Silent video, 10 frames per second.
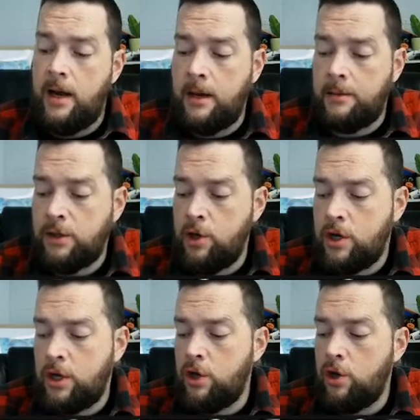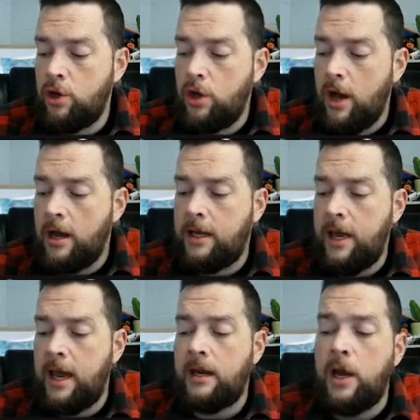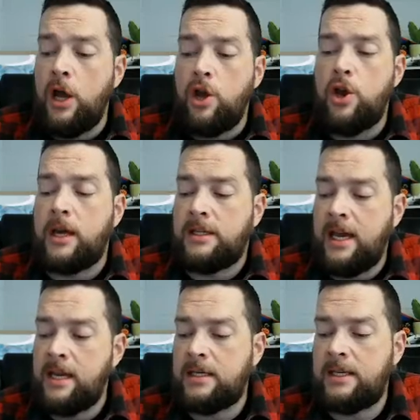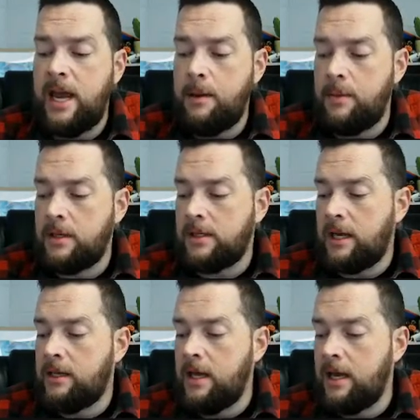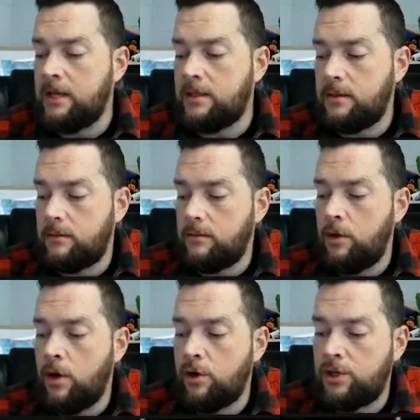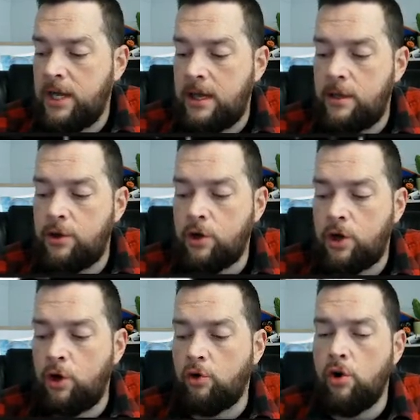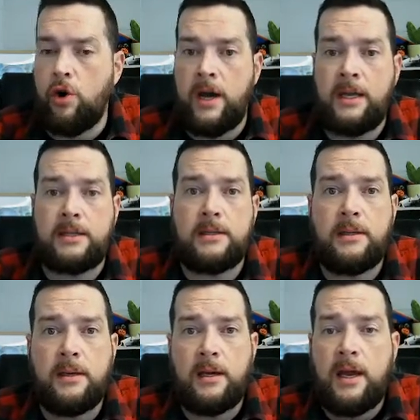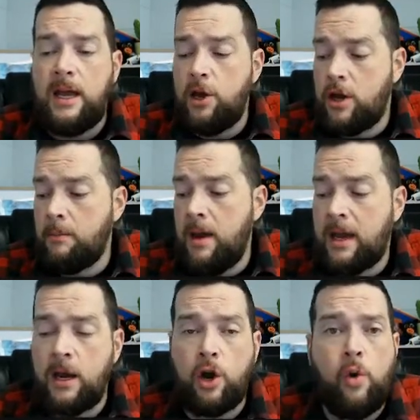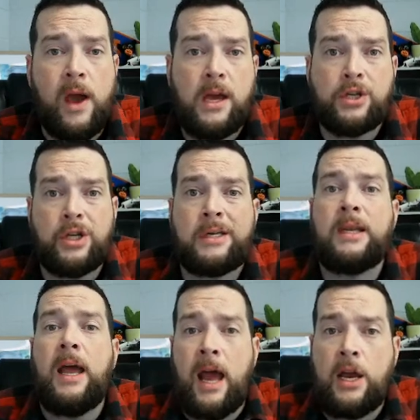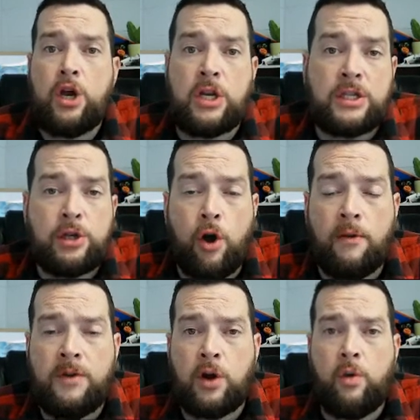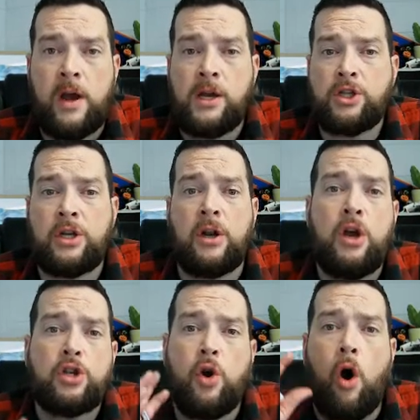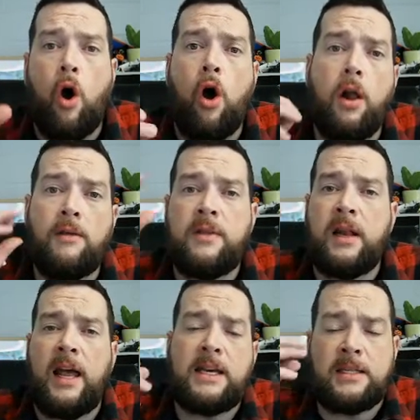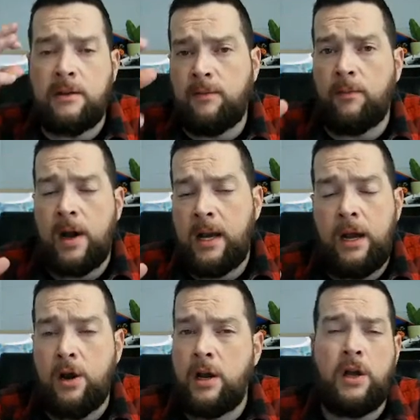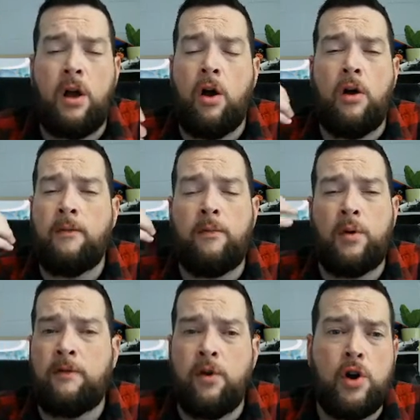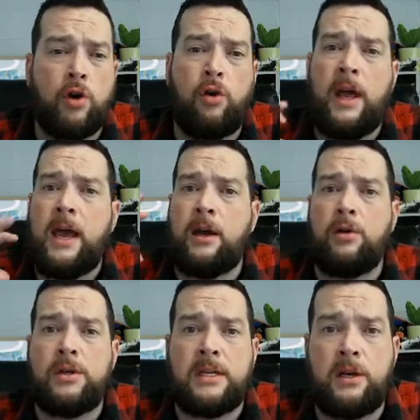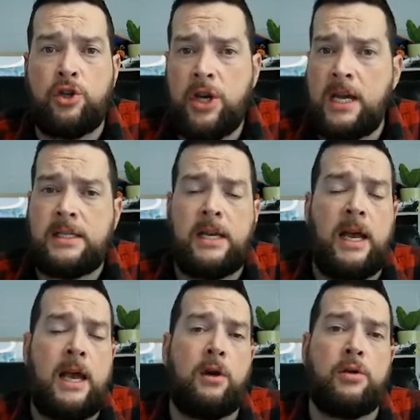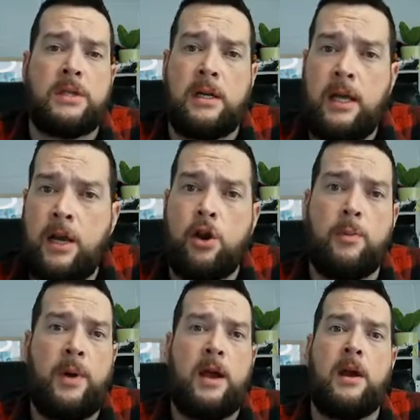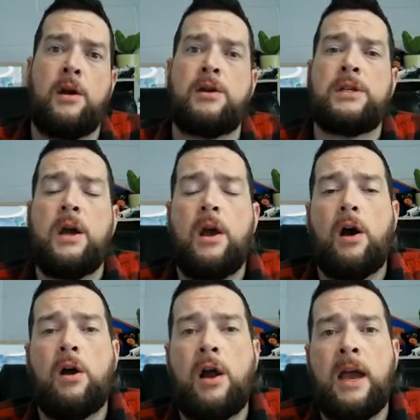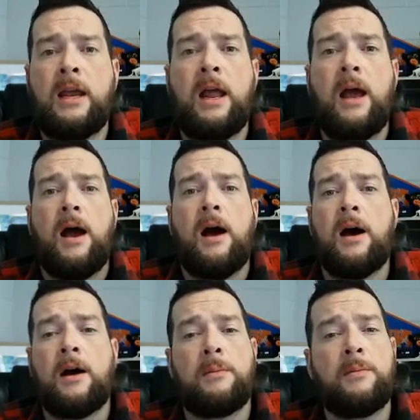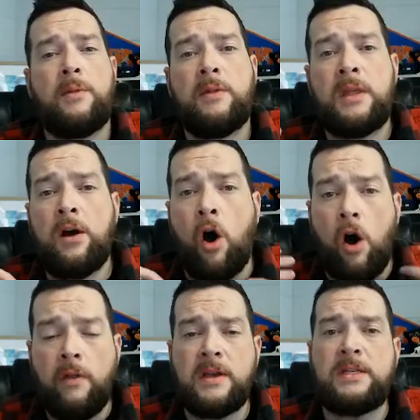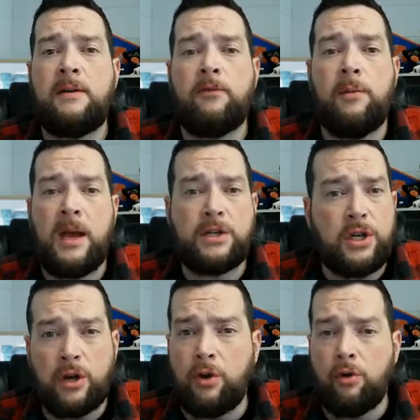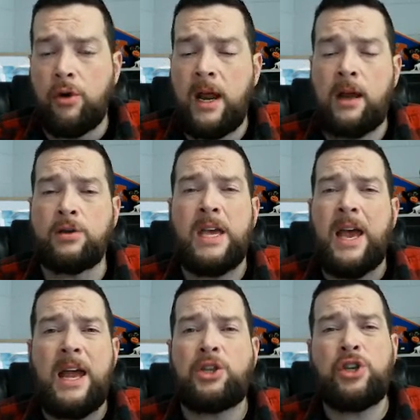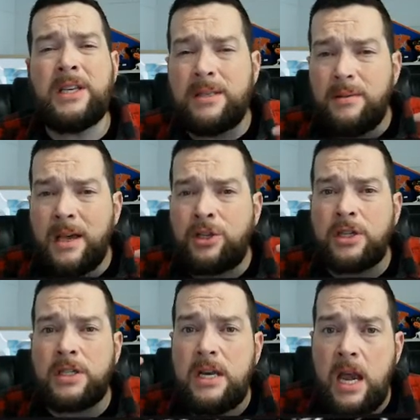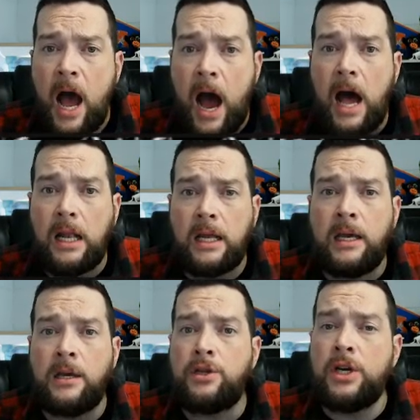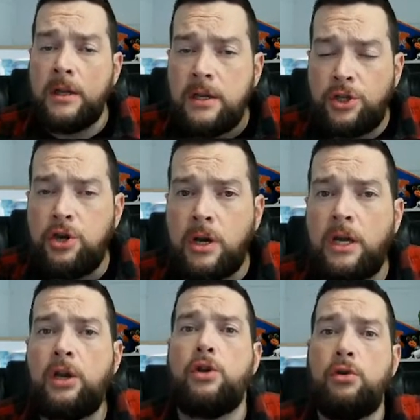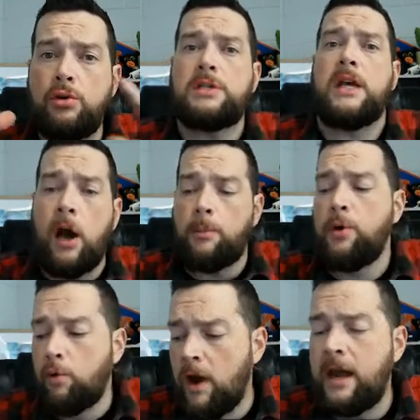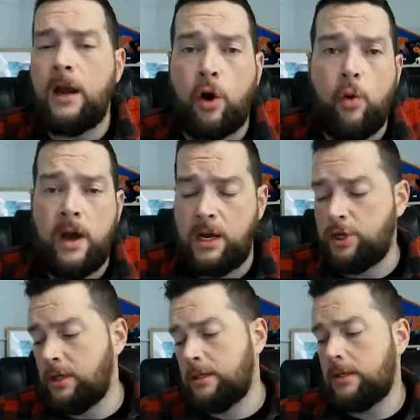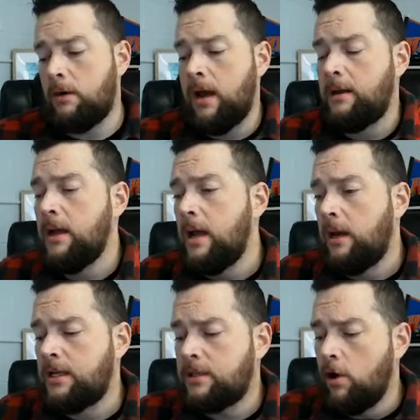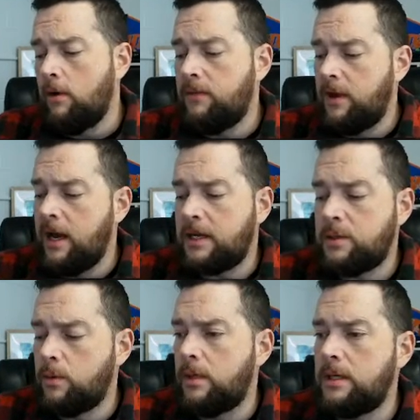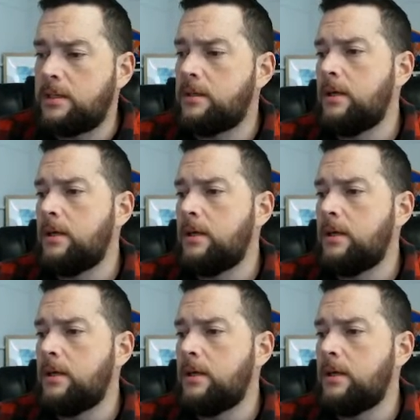So you can, again, you can take statements like this, you understand that they're congruent, you can make an equation, and you can solve the equation. So all of the lesson right here with vertical angles and adjacent angles and linear pairs, all right, all this information in congruent angles, it's just knowledge that you can use to help you write equations, all right? Let's solve the next one. Let's